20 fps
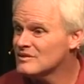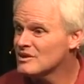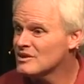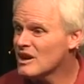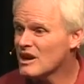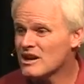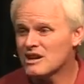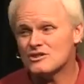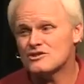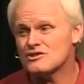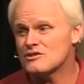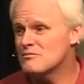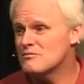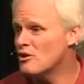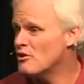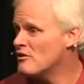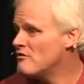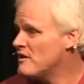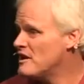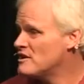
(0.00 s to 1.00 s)
You got to get your
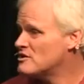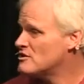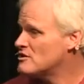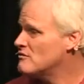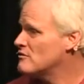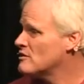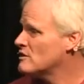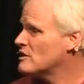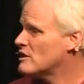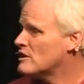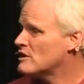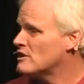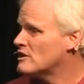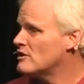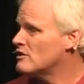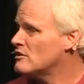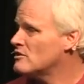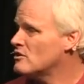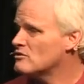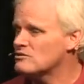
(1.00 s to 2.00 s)
motivation really
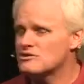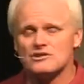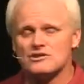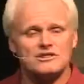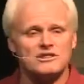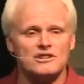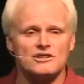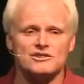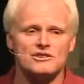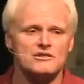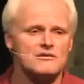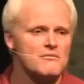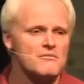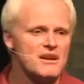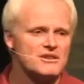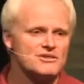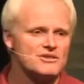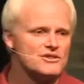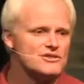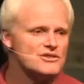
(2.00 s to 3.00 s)
clear. Don't just listen to
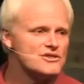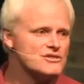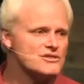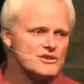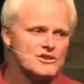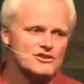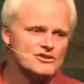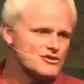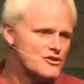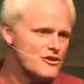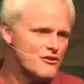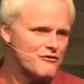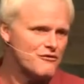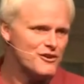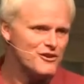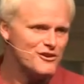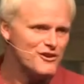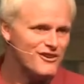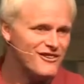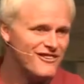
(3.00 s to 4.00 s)
messages that
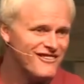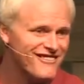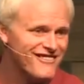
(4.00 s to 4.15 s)
serve you.